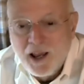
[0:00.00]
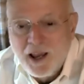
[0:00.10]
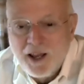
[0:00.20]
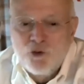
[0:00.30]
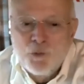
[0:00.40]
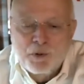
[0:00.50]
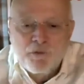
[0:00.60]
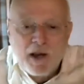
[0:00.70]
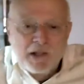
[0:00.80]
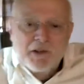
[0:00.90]
and you
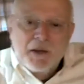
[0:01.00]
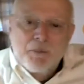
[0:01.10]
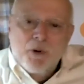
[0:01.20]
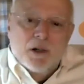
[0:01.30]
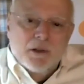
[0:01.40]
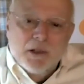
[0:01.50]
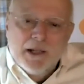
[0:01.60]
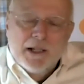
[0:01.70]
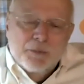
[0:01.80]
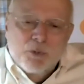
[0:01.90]
provided that part, and
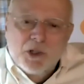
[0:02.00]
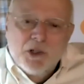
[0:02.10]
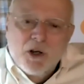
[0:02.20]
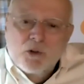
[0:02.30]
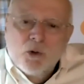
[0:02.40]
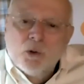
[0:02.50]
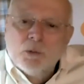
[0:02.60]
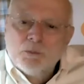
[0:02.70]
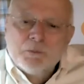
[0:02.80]
that's pretty darn cool.